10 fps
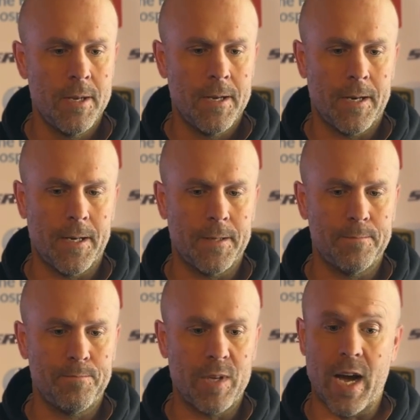
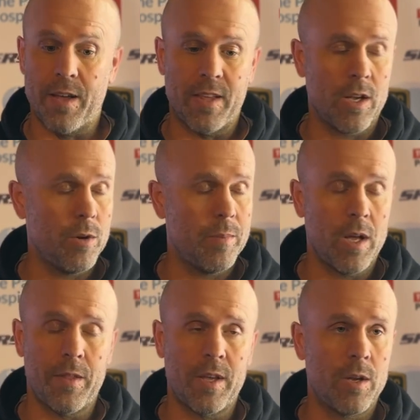yeah, I think
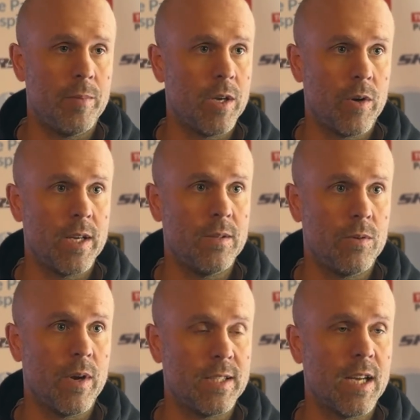it'll be a
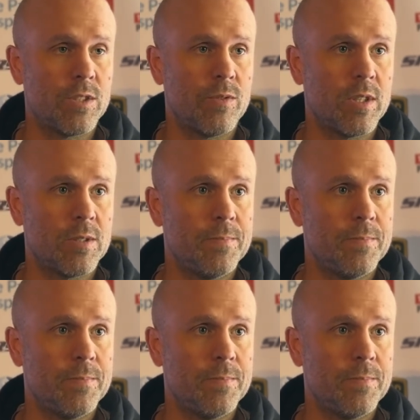great test for us.